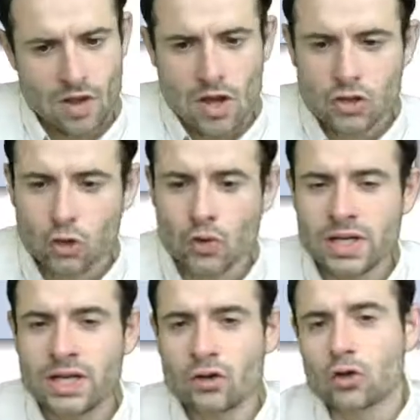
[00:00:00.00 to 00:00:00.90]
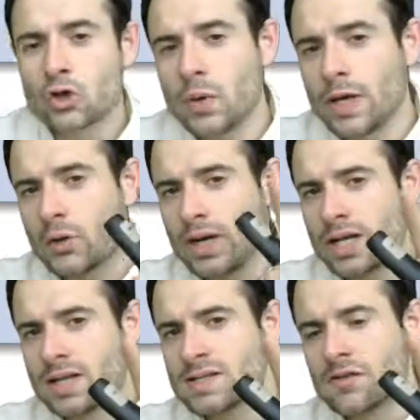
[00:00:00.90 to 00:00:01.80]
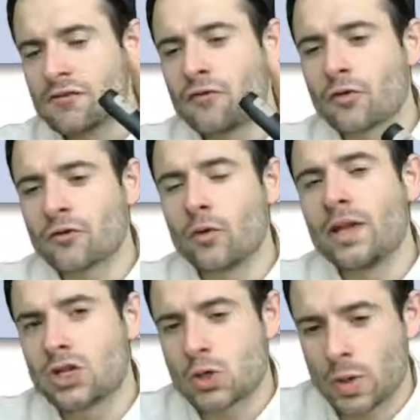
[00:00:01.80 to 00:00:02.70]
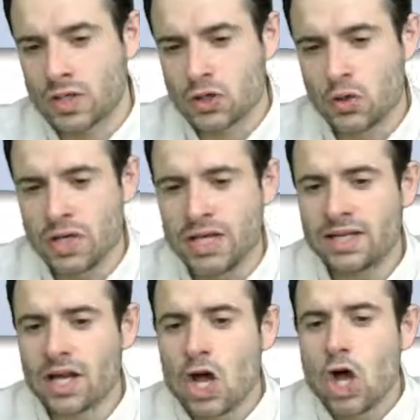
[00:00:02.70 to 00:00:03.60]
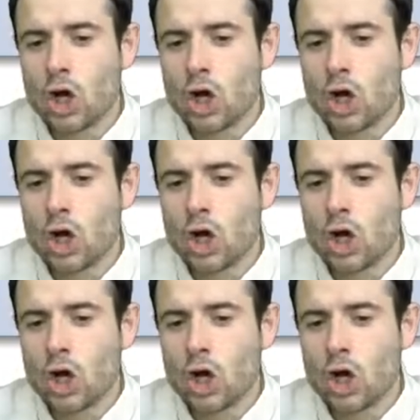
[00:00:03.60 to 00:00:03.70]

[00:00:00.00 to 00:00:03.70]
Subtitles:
So you need two ingredients for full insurance. You need a